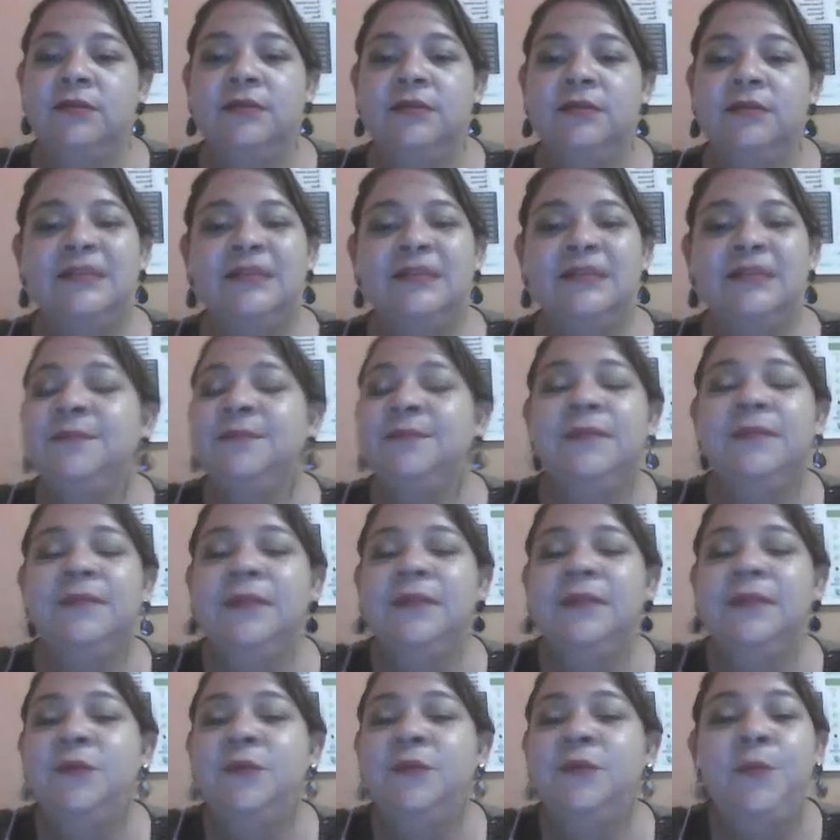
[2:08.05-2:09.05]

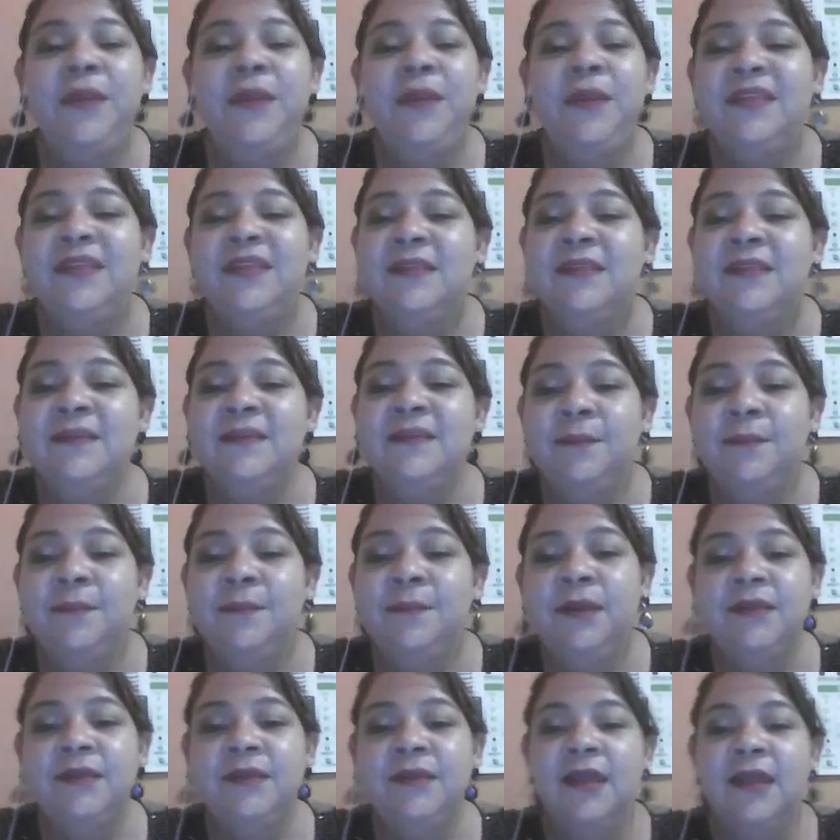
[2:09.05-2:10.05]
to pick the
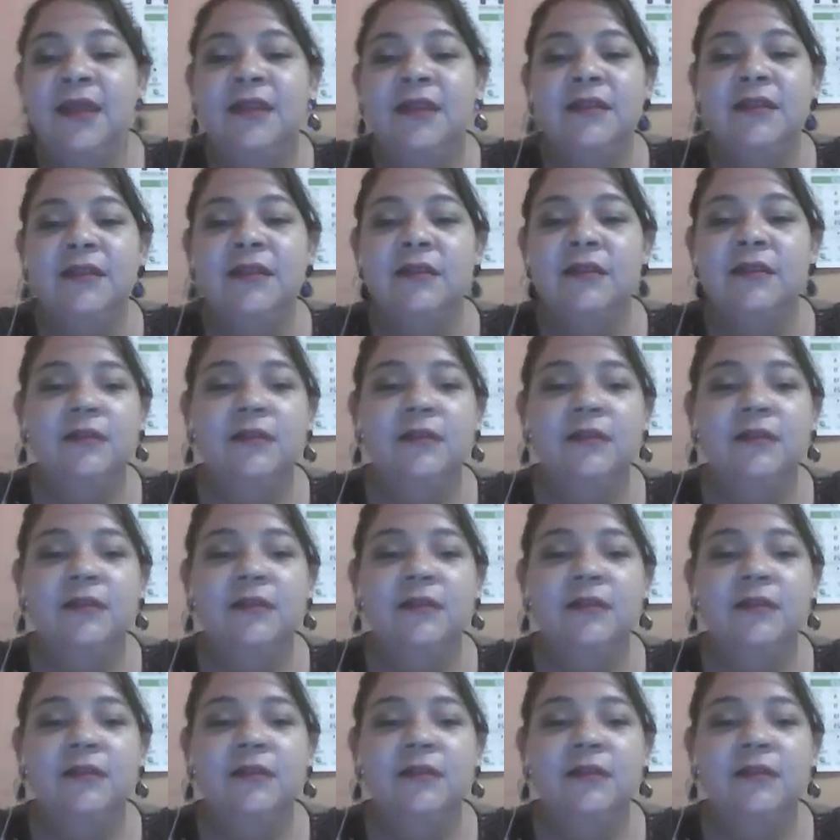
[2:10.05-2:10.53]
template that